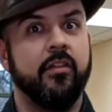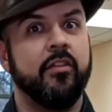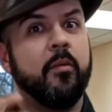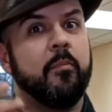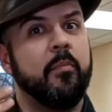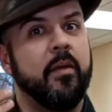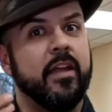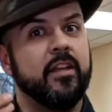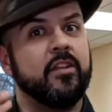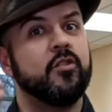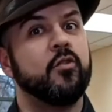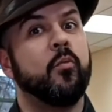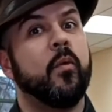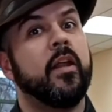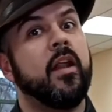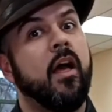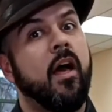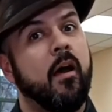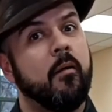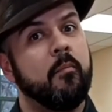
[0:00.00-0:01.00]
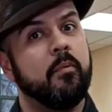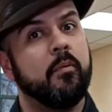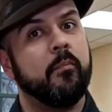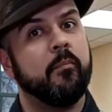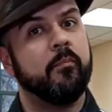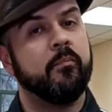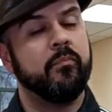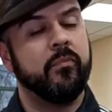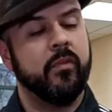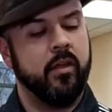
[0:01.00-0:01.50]
pitch went up.
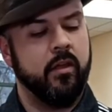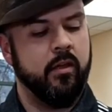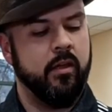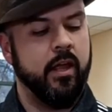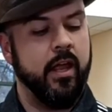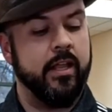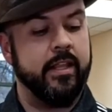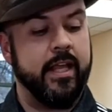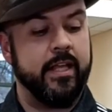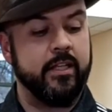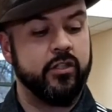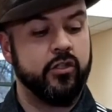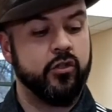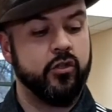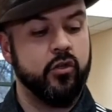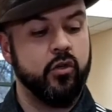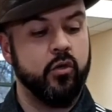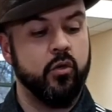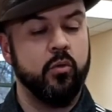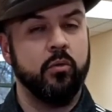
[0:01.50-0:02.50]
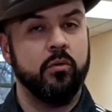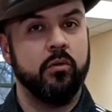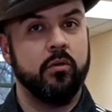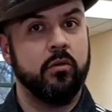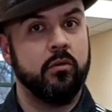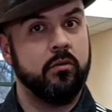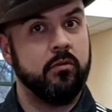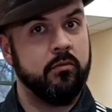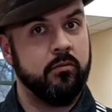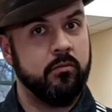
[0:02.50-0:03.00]
And that's true
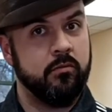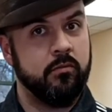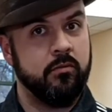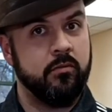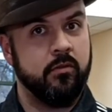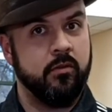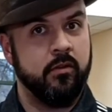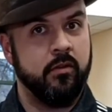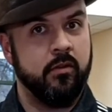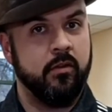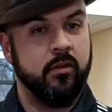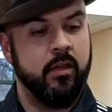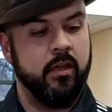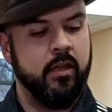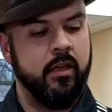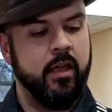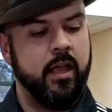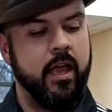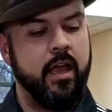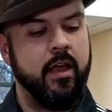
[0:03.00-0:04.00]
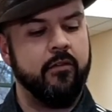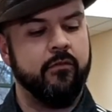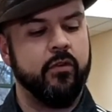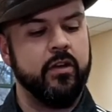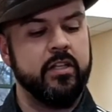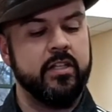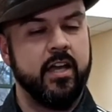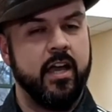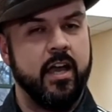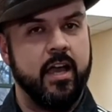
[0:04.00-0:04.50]
every
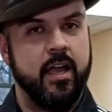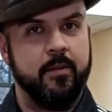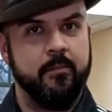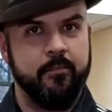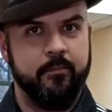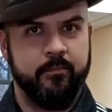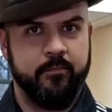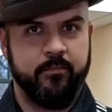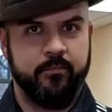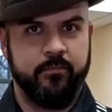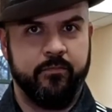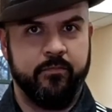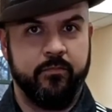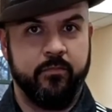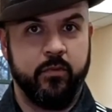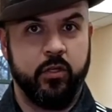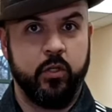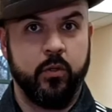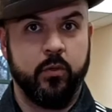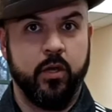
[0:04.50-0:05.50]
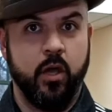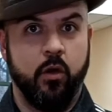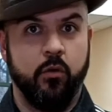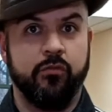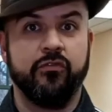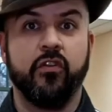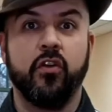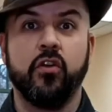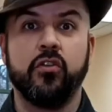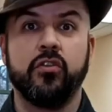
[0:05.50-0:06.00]
time you go
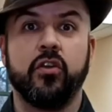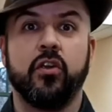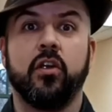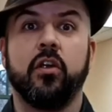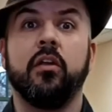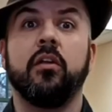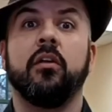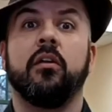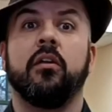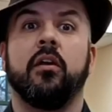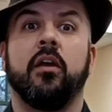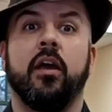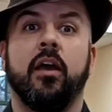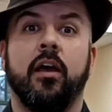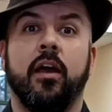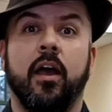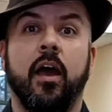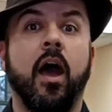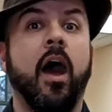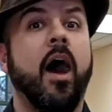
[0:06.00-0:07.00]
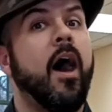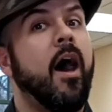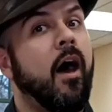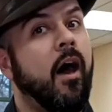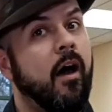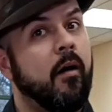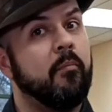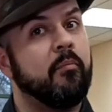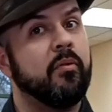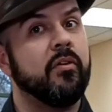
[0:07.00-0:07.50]
further
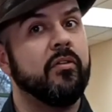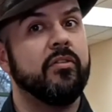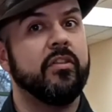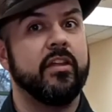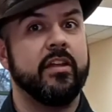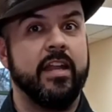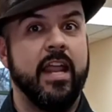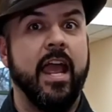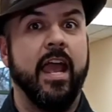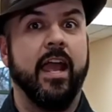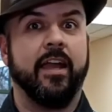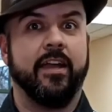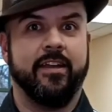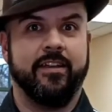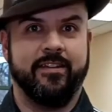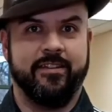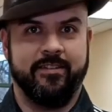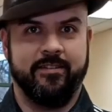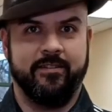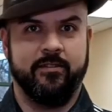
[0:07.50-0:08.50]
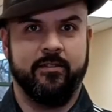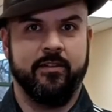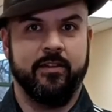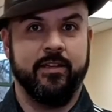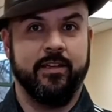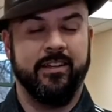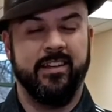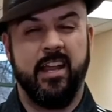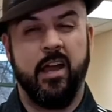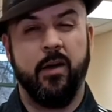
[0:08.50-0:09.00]
up the neck.
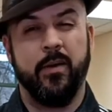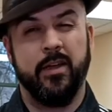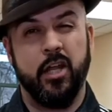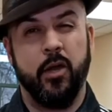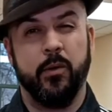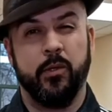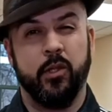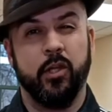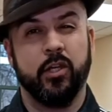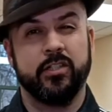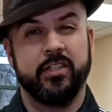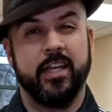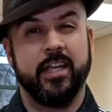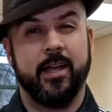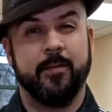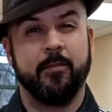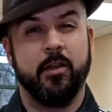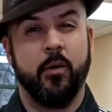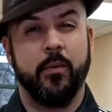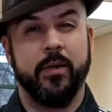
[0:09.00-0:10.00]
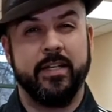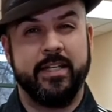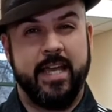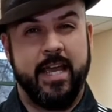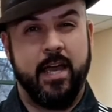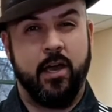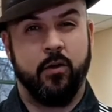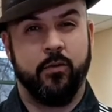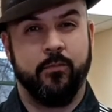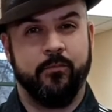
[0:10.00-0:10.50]
Now I know it looks like I'm going
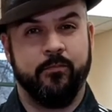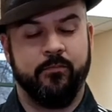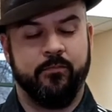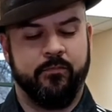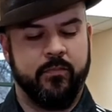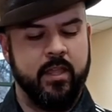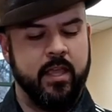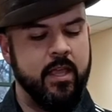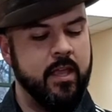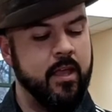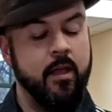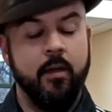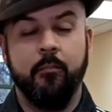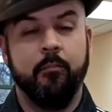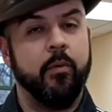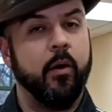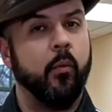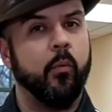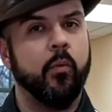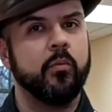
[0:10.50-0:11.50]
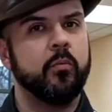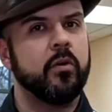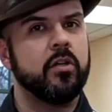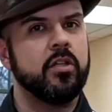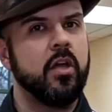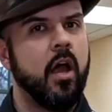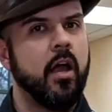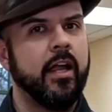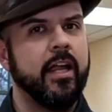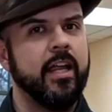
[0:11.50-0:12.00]
down, but when we're
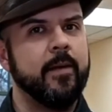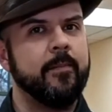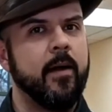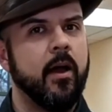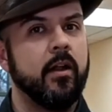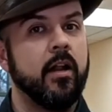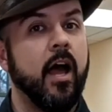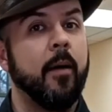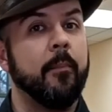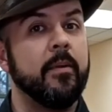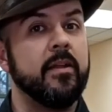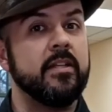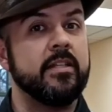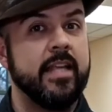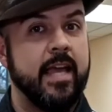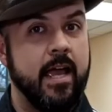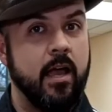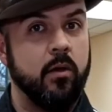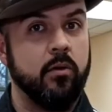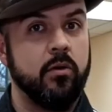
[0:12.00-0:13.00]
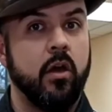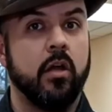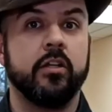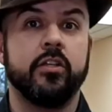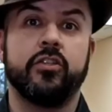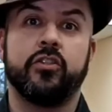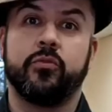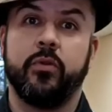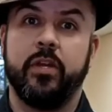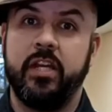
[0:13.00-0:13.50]
talking about up and down on a
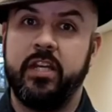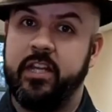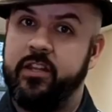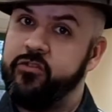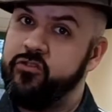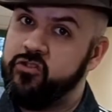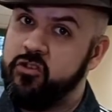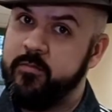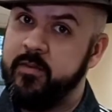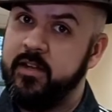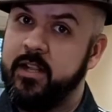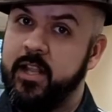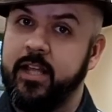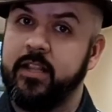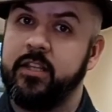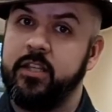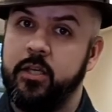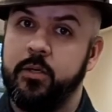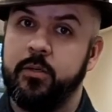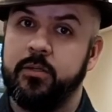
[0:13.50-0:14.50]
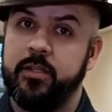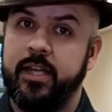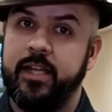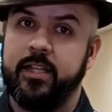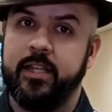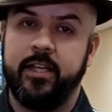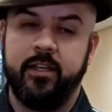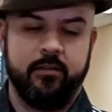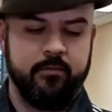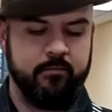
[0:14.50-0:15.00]
stringed instrument like the
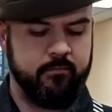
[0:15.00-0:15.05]
ukulele,